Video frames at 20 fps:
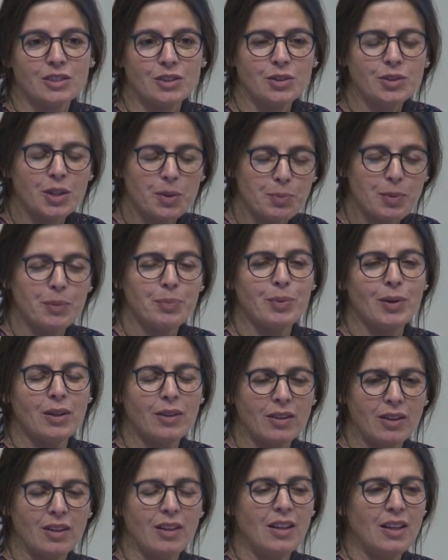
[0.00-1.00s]
You know, the
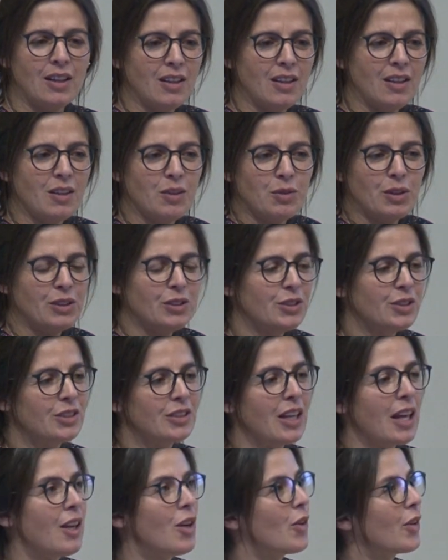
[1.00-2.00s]
people, when you
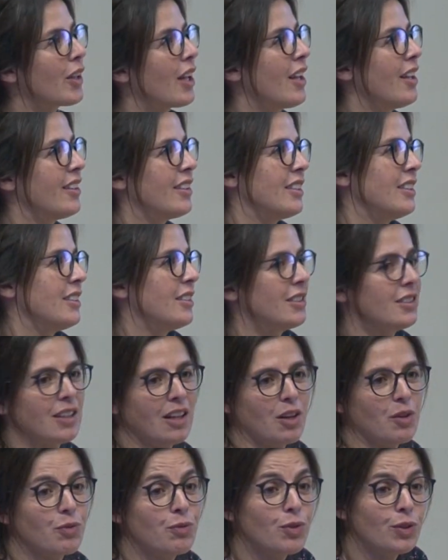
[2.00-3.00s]
say, okay, there is
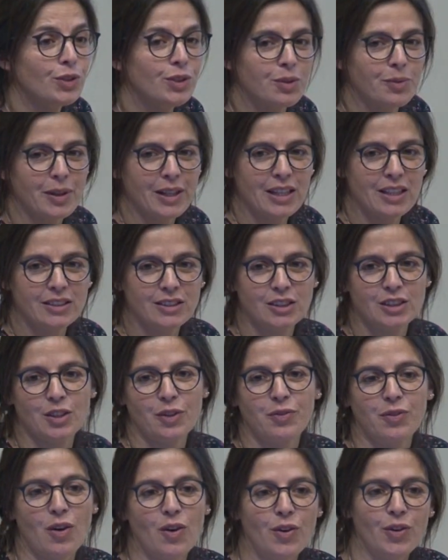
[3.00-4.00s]
uh, 40 varieties
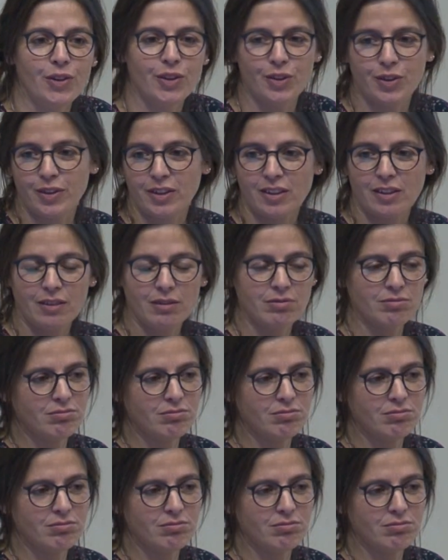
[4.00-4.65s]
of onion,